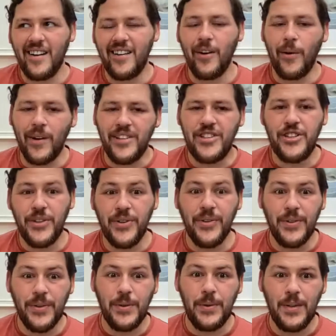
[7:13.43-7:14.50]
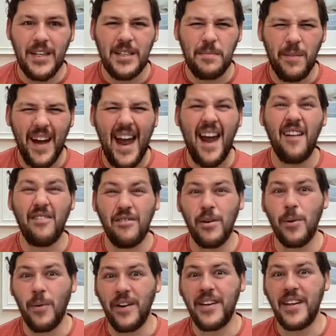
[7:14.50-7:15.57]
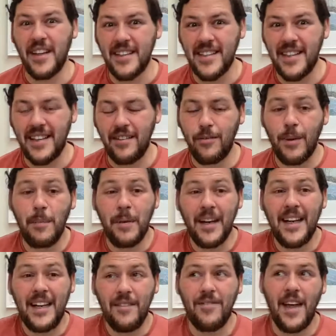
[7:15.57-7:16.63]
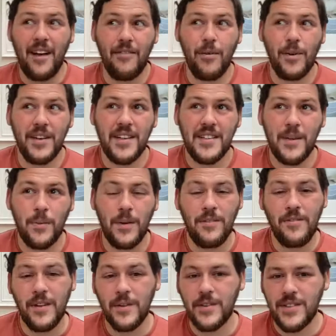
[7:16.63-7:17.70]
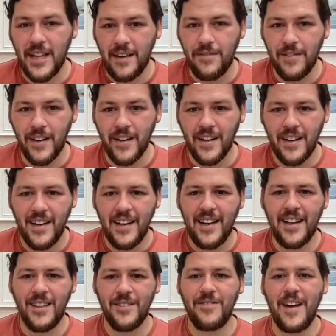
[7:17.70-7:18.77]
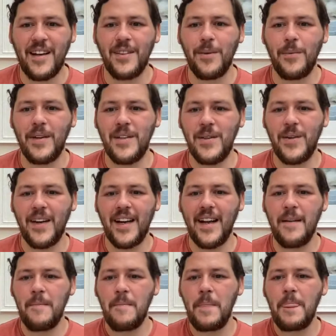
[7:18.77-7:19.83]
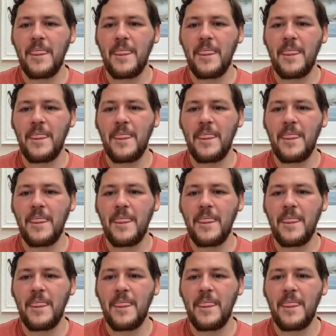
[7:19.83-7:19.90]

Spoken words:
I know I shouldn't do this, but everyone does it. If we believe that everyone does it, we feel safer in the fact that we're doing it.